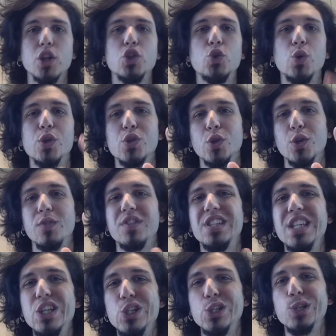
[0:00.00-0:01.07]
to a sort of
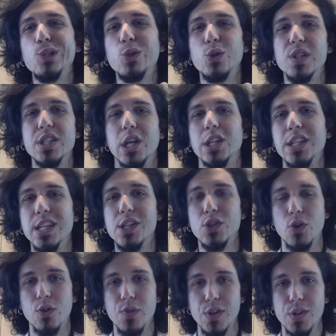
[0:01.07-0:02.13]
digital consulting
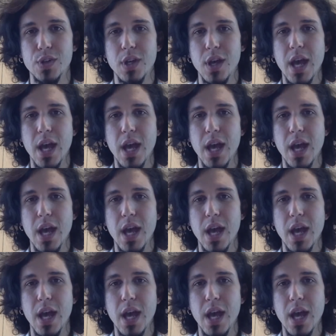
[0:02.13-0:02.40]
service,